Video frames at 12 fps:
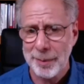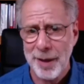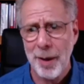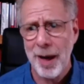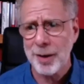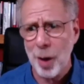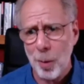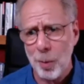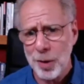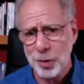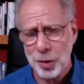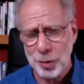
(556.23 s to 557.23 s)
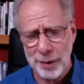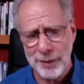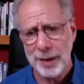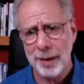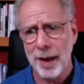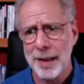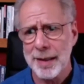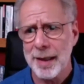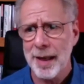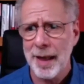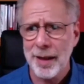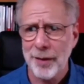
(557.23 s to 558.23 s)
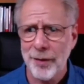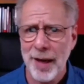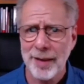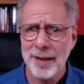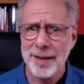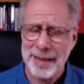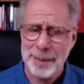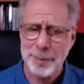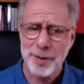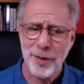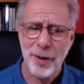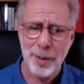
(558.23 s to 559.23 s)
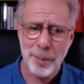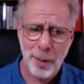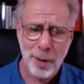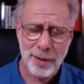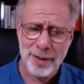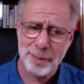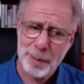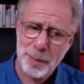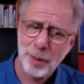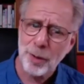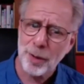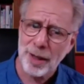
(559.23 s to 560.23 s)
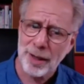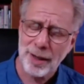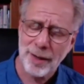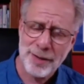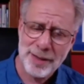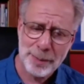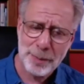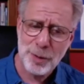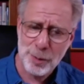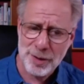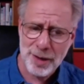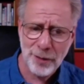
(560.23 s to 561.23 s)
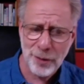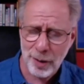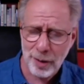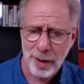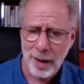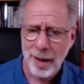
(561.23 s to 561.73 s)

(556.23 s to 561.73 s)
Now, I don't wish to trivialize the fact that sleep is very important and people who don't get enough sleep do suffer